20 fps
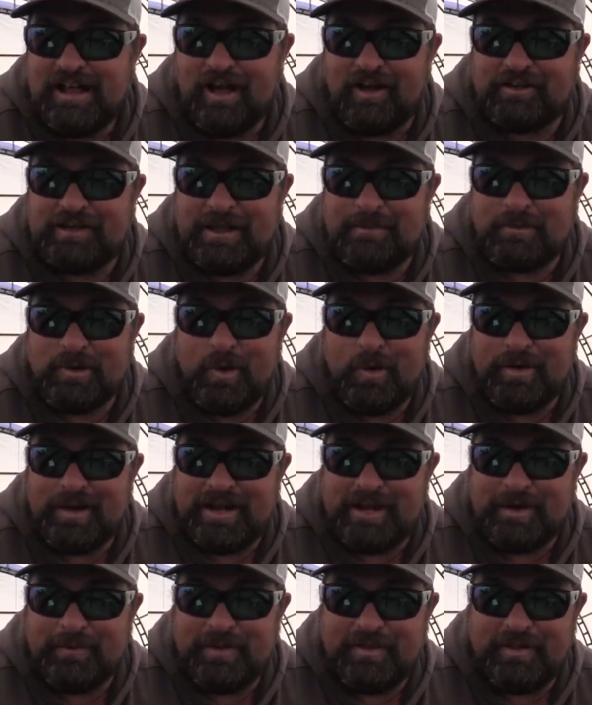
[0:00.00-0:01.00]
I'll keep going
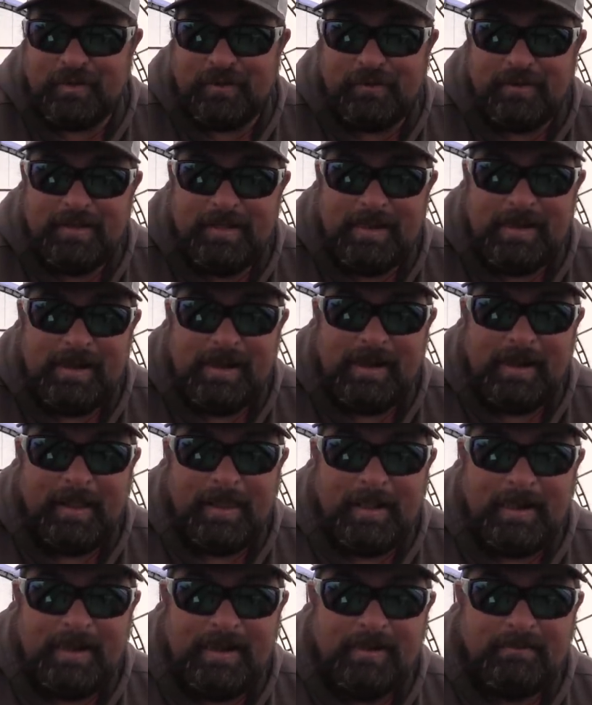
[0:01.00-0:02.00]
anyway though.
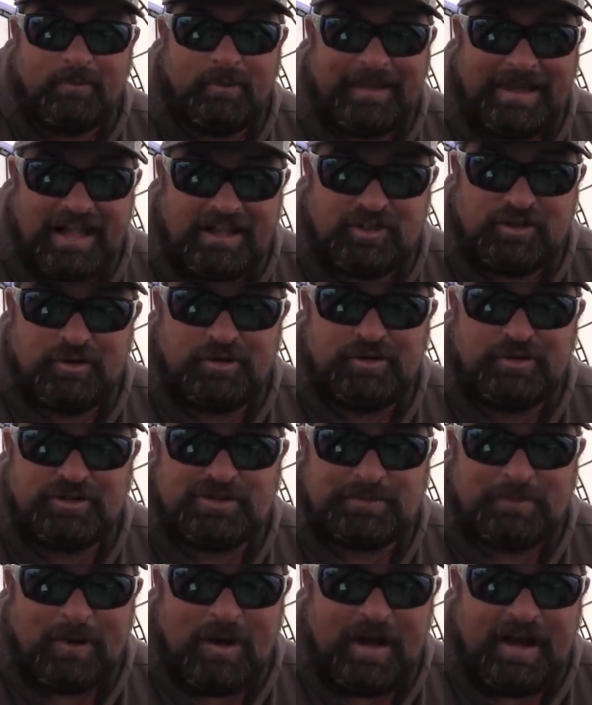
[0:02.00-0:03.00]
We get to a new
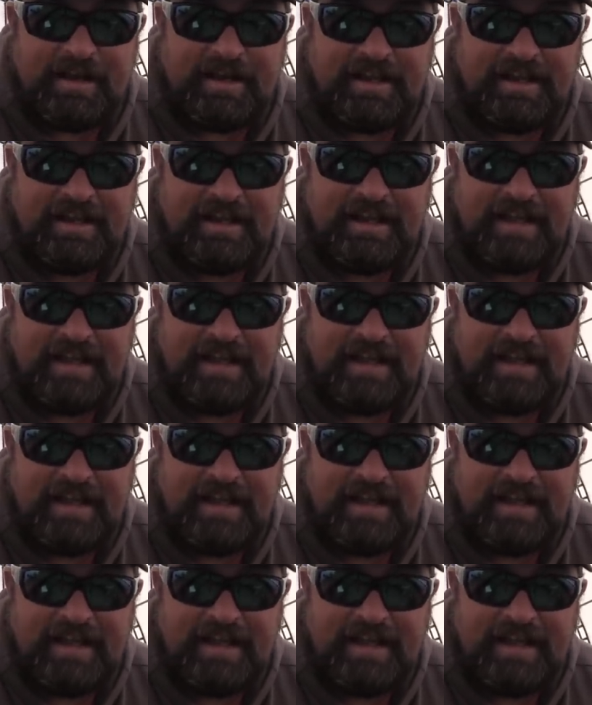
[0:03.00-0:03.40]
spot,